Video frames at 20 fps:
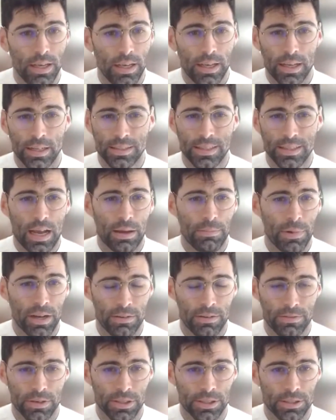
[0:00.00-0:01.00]
It's not
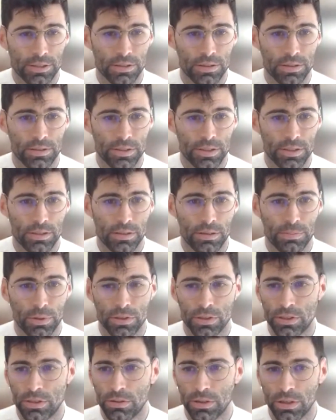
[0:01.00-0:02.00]
beneficial to
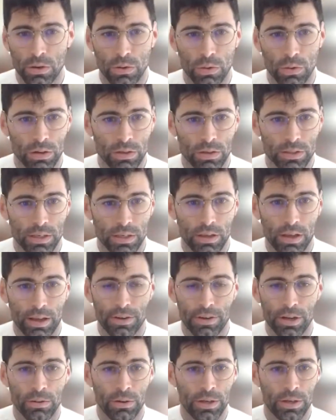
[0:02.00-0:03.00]
pursue a course that you have
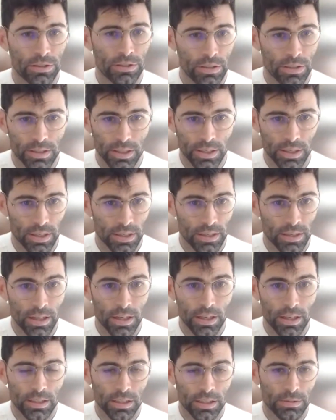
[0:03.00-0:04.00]
no interest in
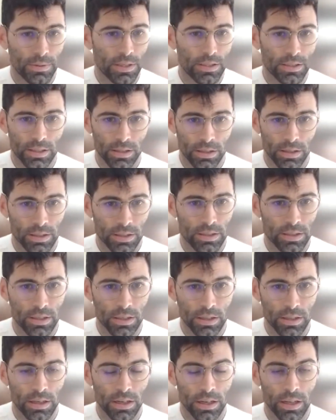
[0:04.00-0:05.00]
just because it looks
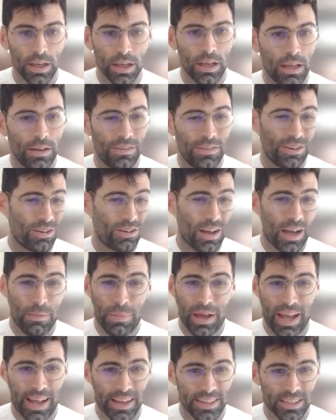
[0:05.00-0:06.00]
good. If you're not
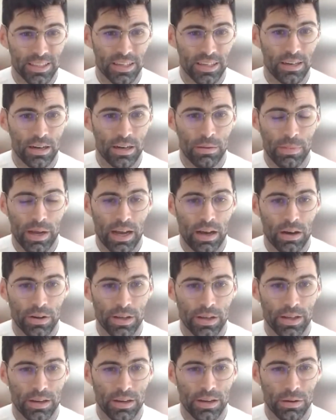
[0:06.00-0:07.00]
passionate about
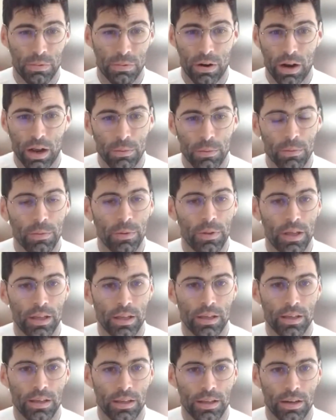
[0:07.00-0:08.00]
it, you're
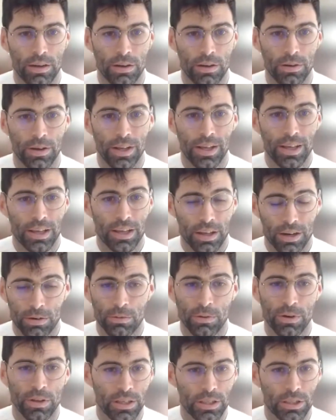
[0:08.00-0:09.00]
probably, going to
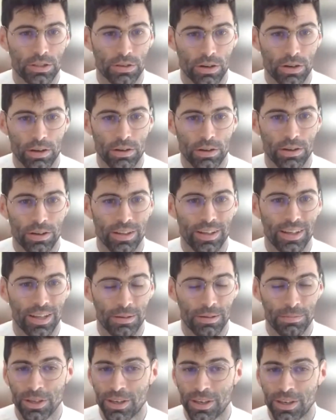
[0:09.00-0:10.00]
really struggle.
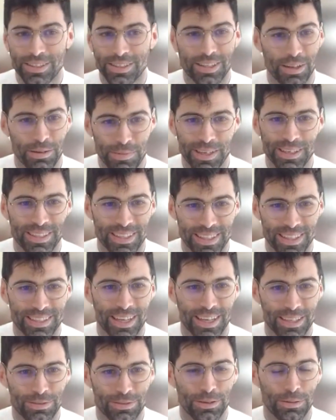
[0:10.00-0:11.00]
You can still be
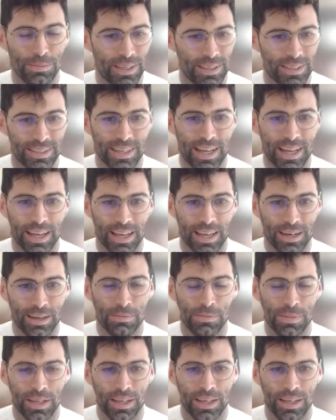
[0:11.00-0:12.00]
successful, but it's not going
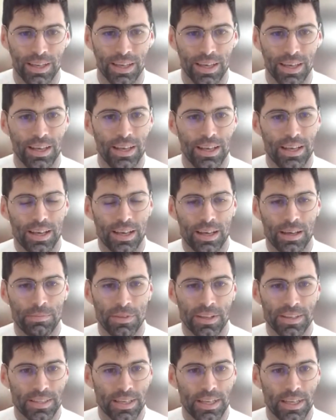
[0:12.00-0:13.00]
to be
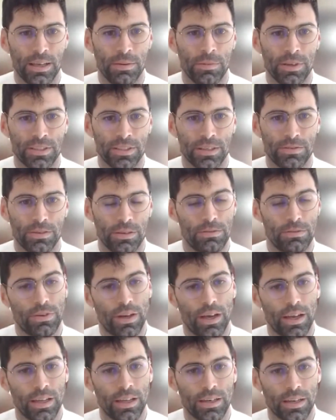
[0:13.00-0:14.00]
the same as if you
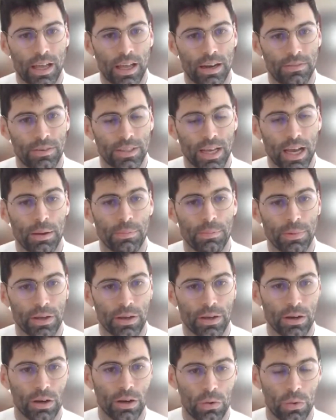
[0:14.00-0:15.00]
find kind of a
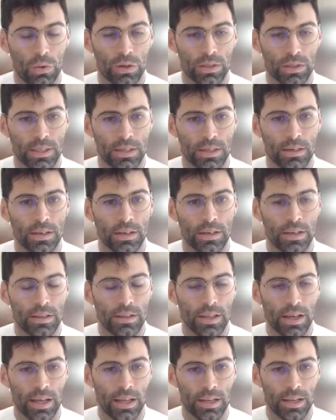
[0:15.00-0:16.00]
topic or a course area
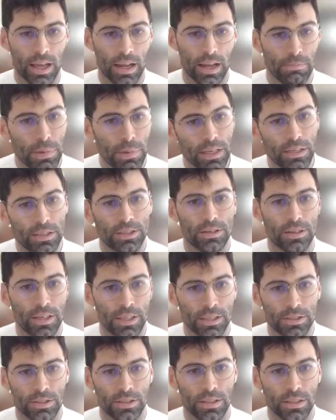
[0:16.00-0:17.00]
that kind of piques your
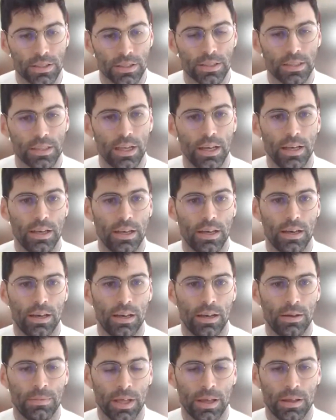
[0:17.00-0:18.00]
interest,
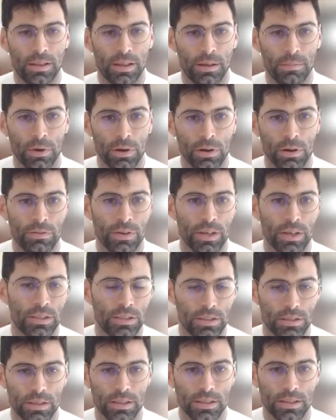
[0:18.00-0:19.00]
that motivates
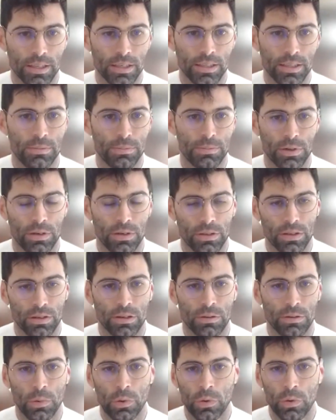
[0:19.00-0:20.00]
you to dig deeper and
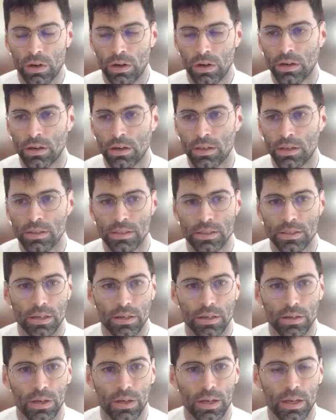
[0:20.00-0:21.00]
learn more. And
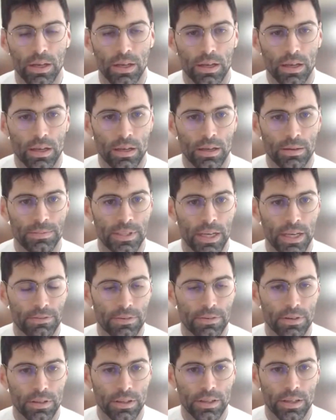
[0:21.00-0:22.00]
so
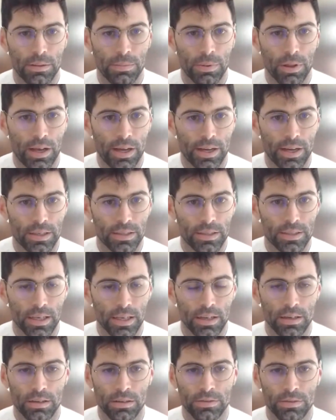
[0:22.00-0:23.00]
definitely apply
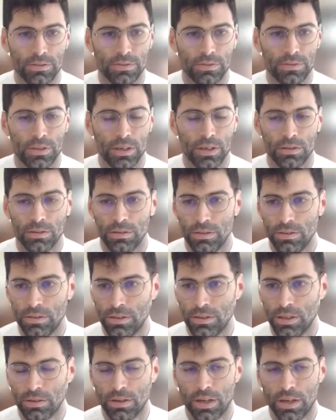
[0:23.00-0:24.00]
yourself.
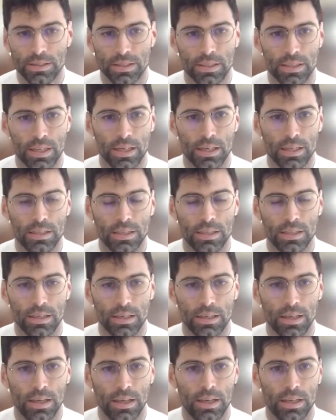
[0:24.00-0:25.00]
Don't hesitate
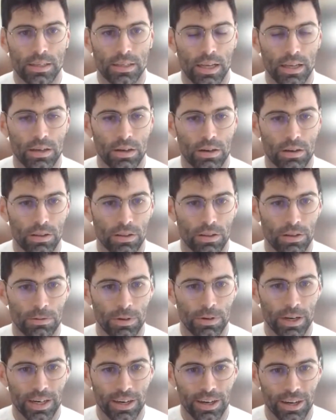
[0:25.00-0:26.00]
to take on a little
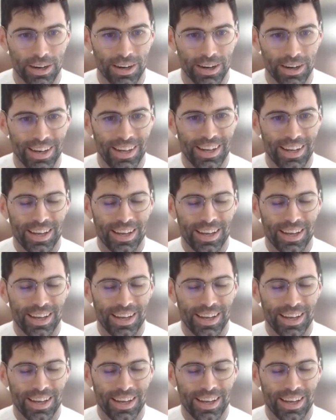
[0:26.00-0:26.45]
rigor.